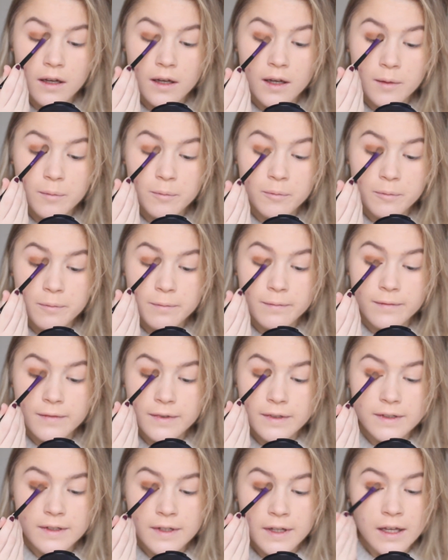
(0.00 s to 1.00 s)
I'm
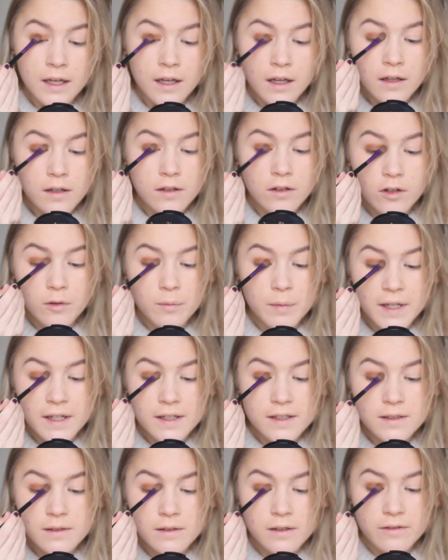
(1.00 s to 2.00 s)
not
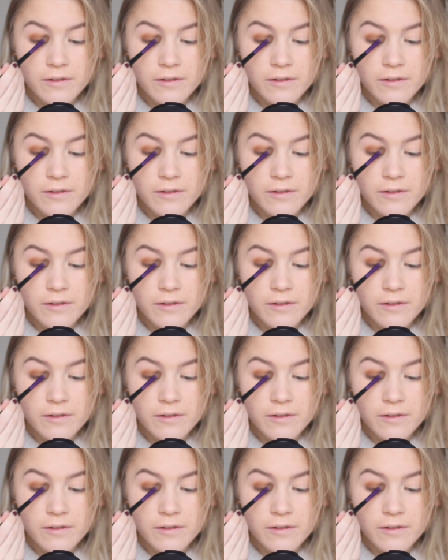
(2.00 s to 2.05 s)
being too